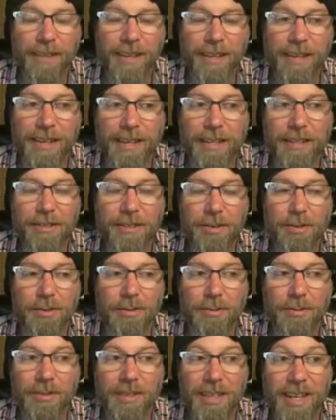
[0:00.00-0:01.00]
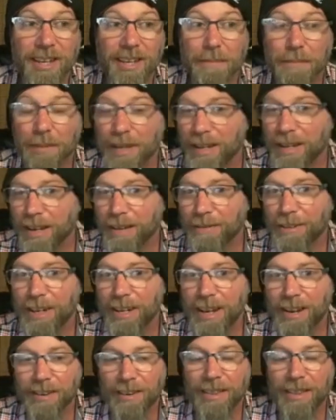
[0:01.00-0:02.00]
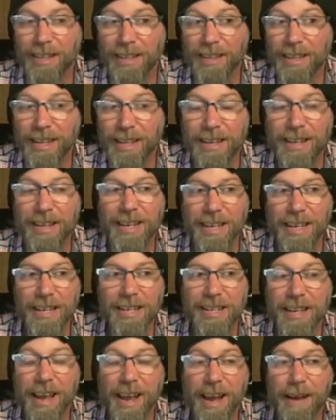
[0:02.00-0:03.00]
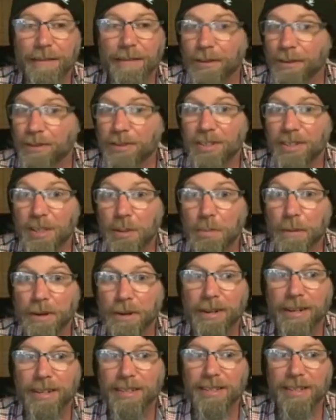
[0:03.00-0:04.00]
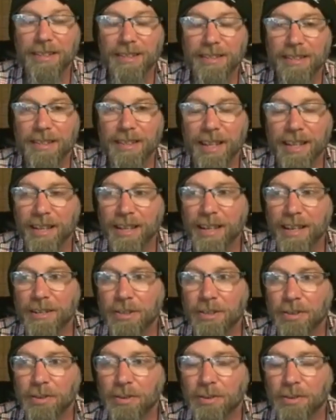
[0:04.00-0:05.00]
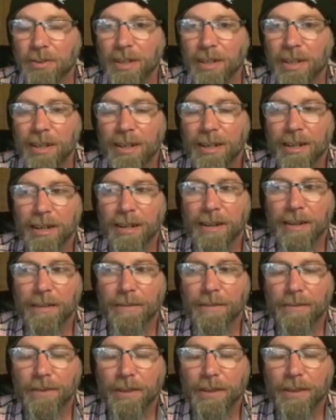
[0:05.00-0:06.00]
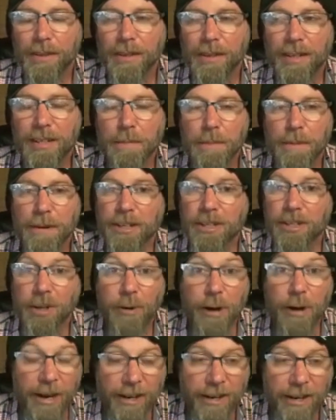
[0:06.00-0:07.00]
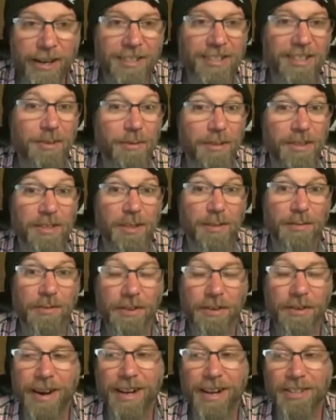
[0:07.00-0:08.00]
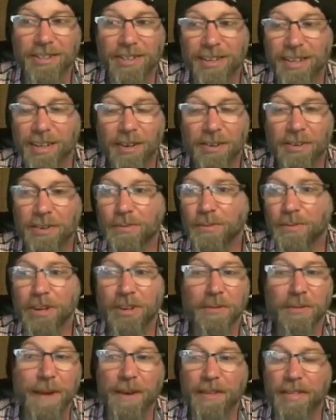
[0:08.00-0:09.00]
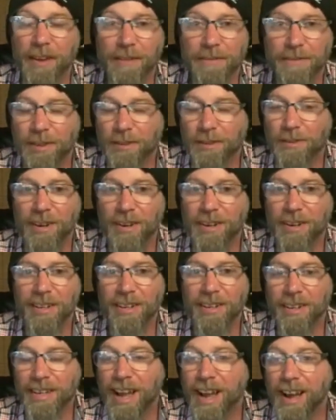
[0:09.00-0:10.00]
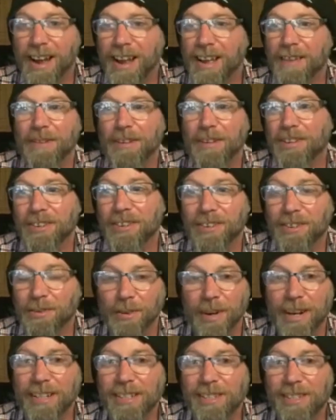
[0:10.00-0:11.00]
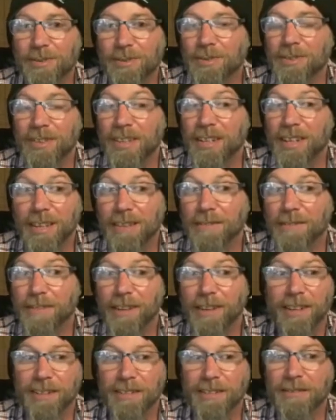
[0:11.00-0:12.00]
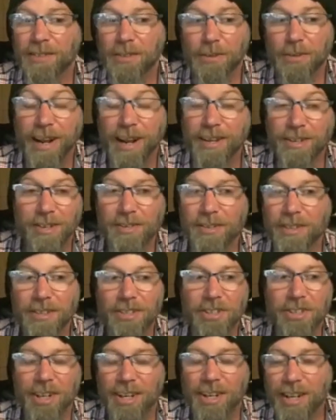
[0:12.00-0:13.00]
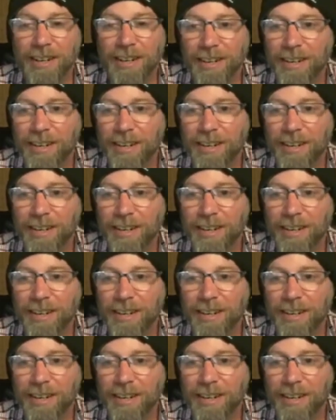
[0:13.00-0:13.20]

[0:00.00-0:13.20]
They need to take a beating every now and then. They need to have those experiences, and they need to experience consequences for their action. You know, you run your mouth off to the wrong guy when you're in grade school and he fucking cracks you in the jaw.